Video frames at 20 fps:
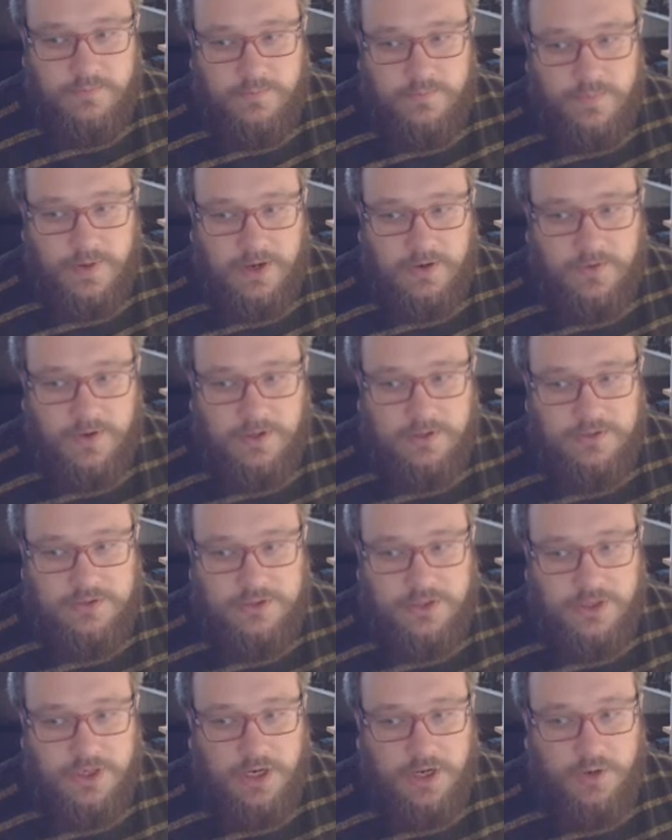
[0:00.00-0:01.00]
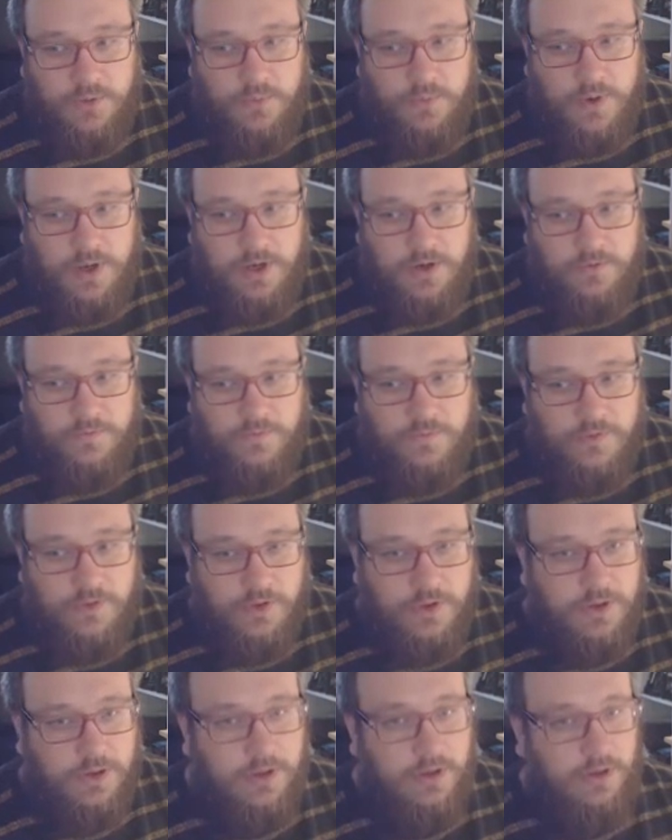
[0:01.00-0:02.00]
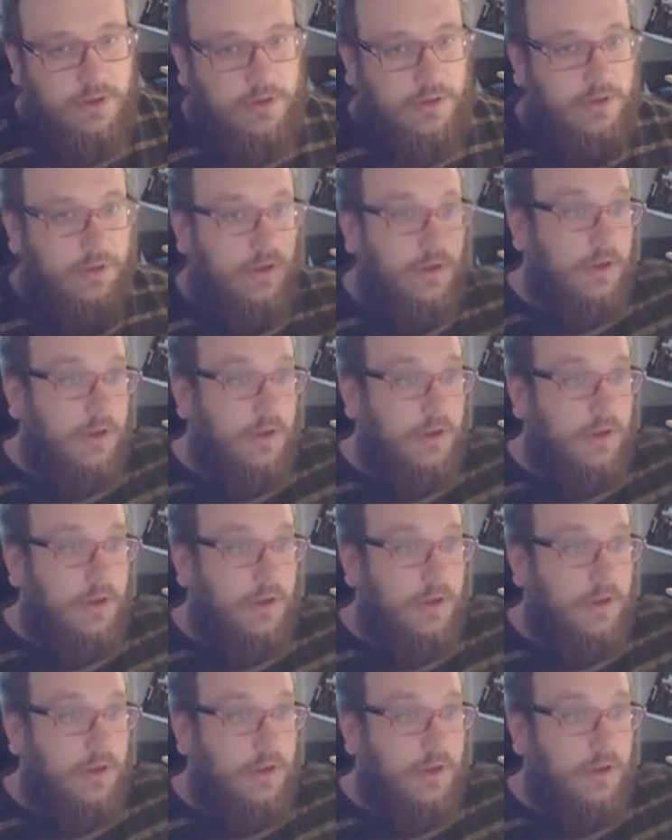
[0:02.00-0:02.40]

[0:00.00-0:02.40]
backgrounds, and like one of the